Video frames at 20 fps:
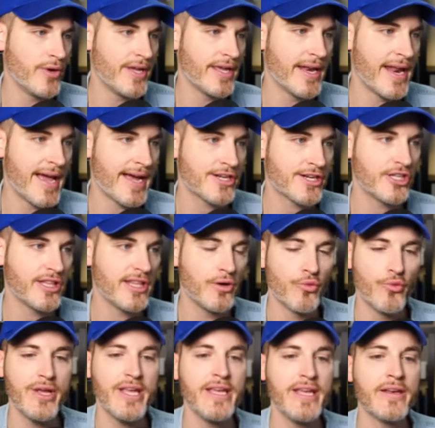we can actually
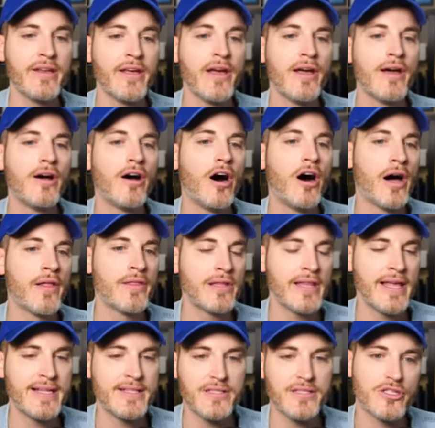read on the
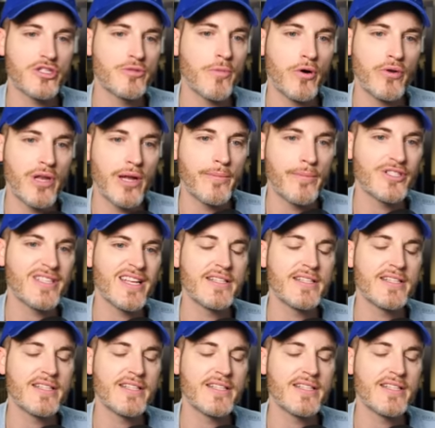lens in small numbers.